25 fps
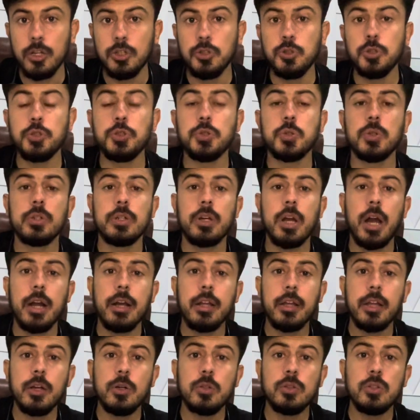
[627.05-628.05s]
You should
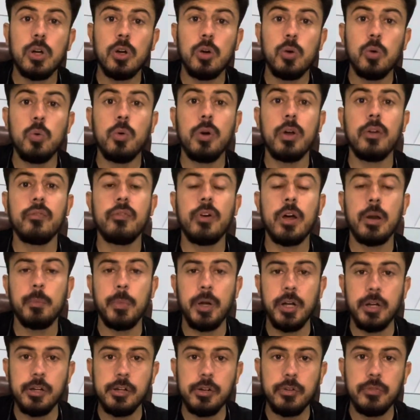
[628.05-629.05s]
not give the over
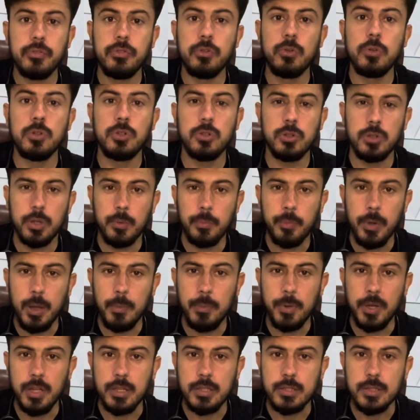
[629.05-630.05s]
fermented food to the
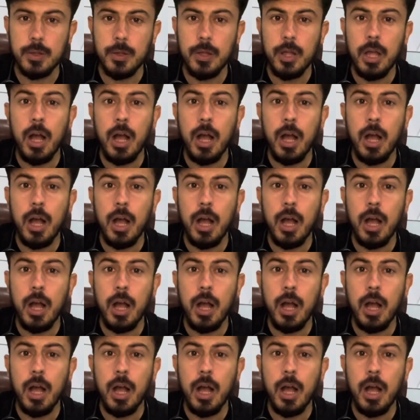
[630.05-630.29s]
babies.